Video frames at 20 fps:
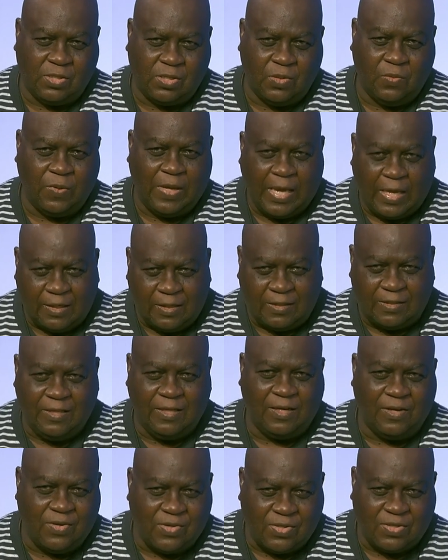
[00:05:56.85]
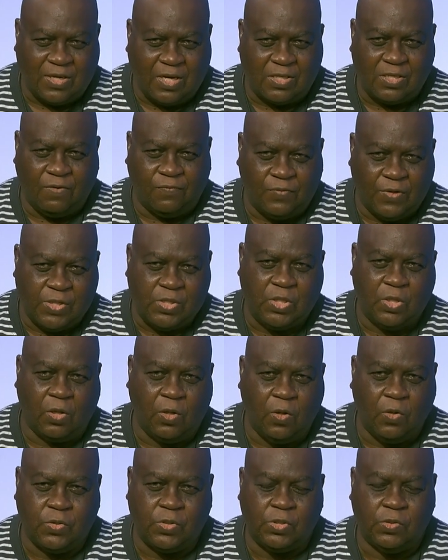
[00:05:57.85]
so we had the colored section for us to
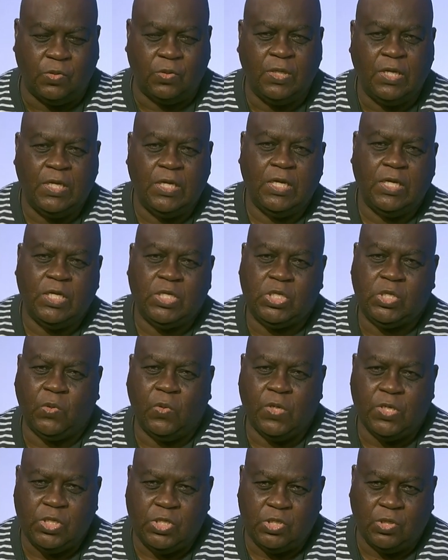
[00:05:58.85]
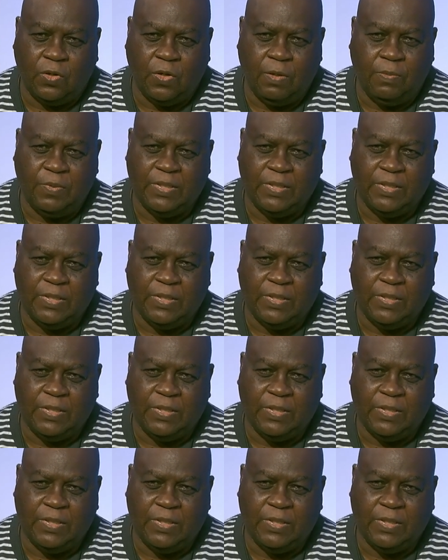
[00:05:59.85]
go to to enjoy.